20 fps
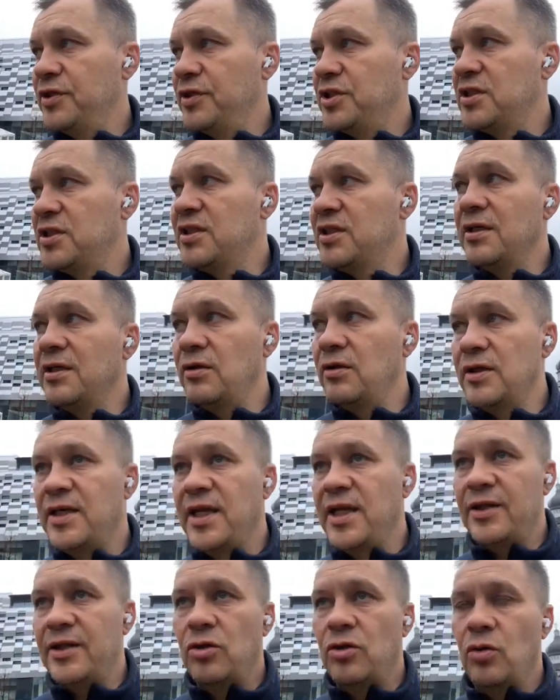which still
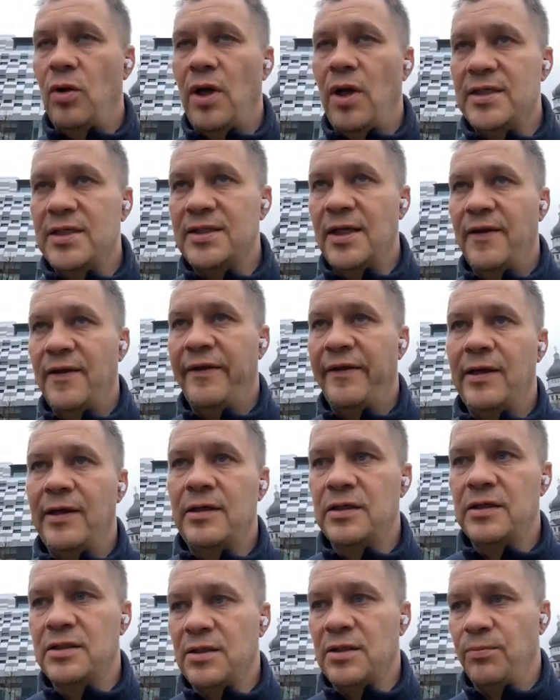get to us, I
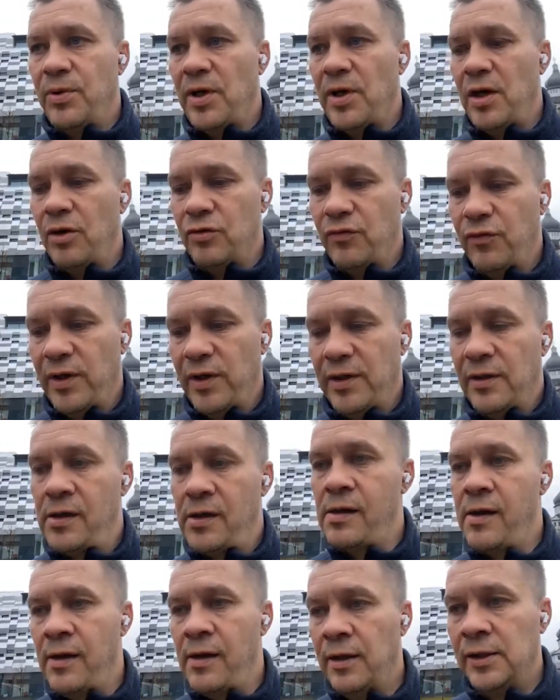think, is about when
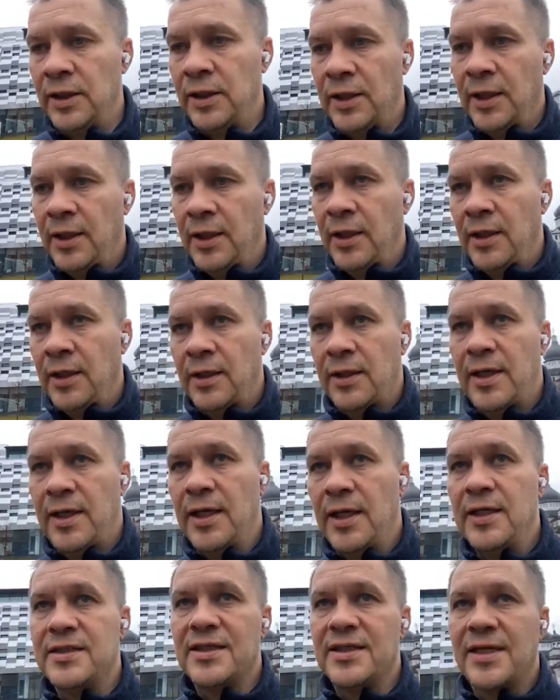
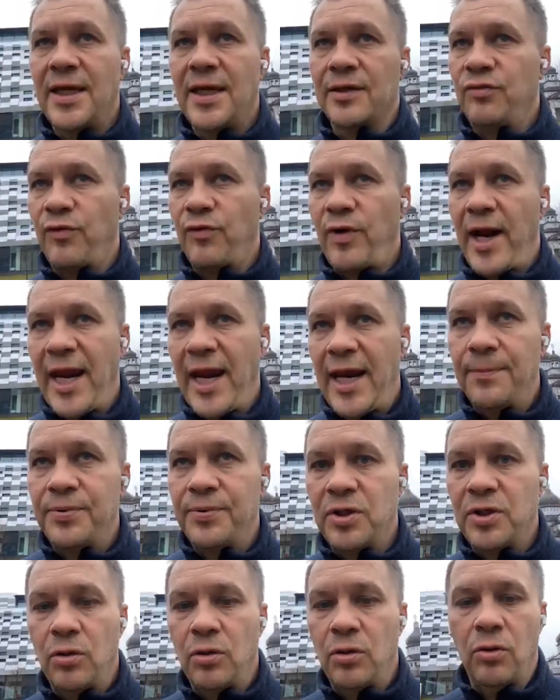kids get
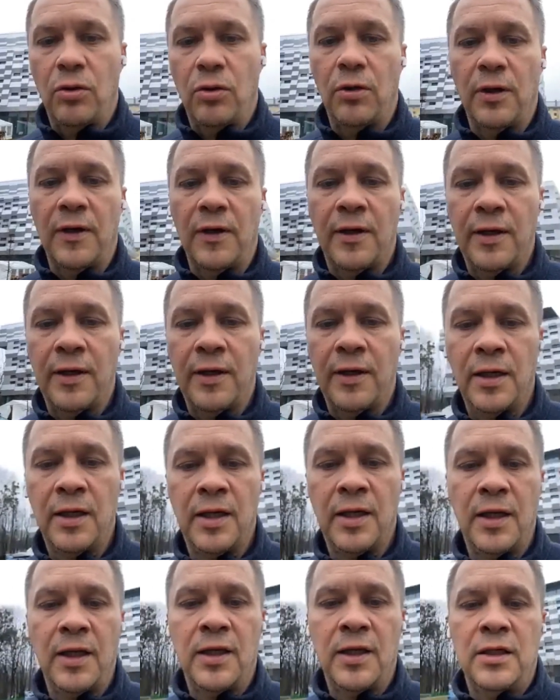raped, or
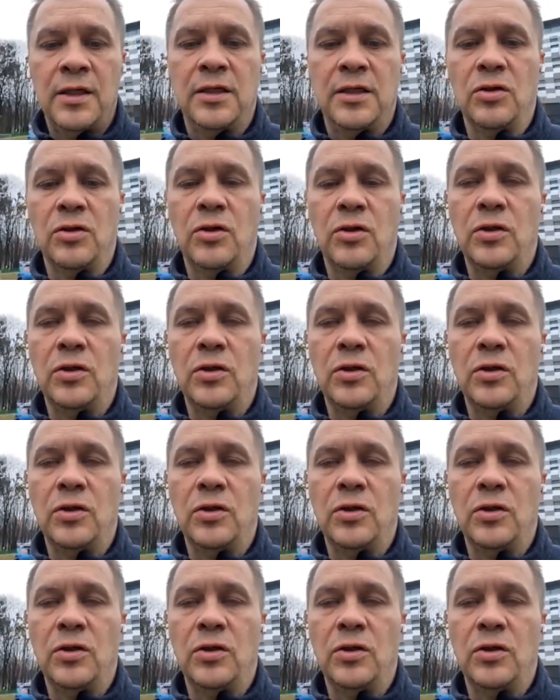we